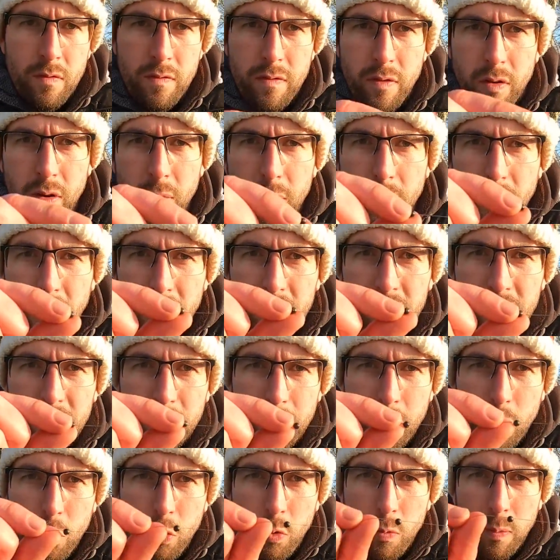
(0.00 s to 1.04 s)
Followed by a
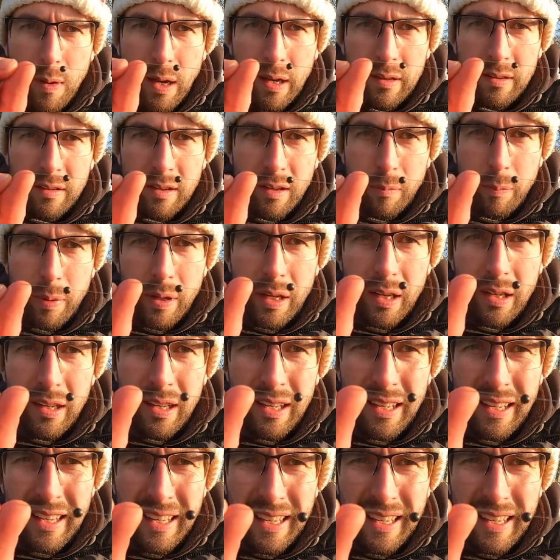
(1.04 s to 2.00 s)
small plastic bead.